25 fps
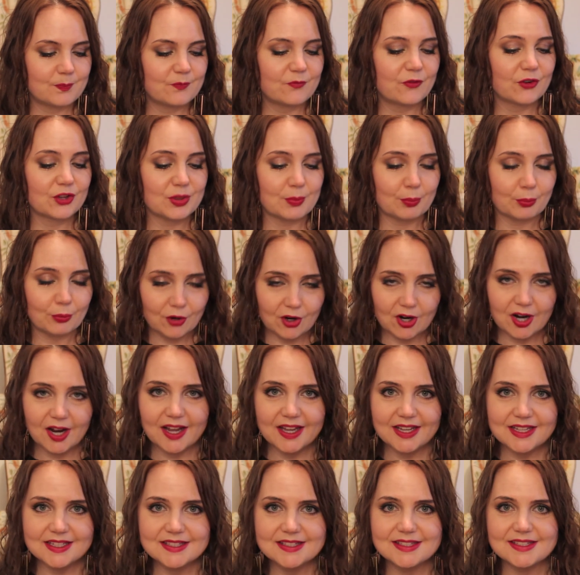For the
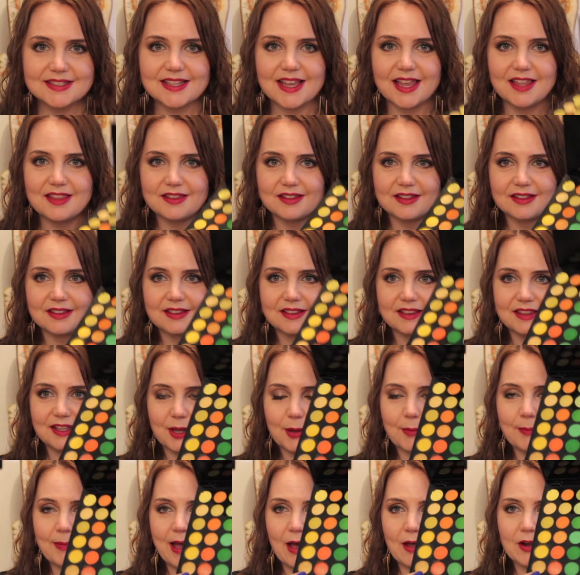price and
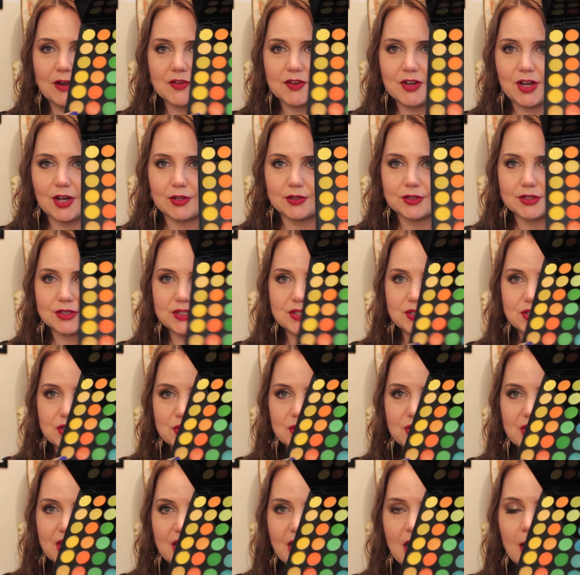the amount of colors that
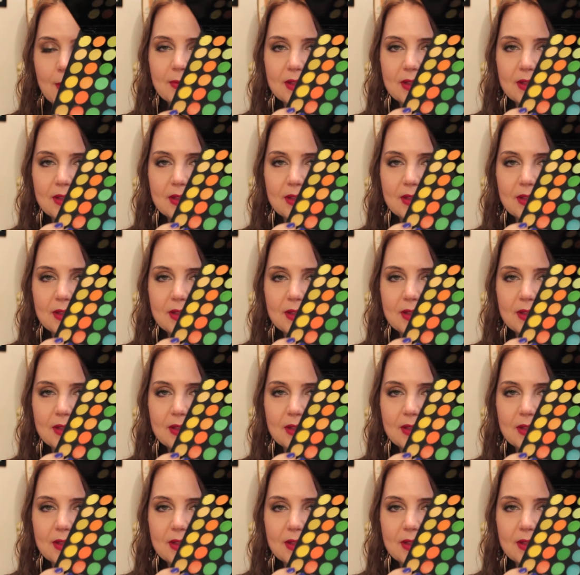you get,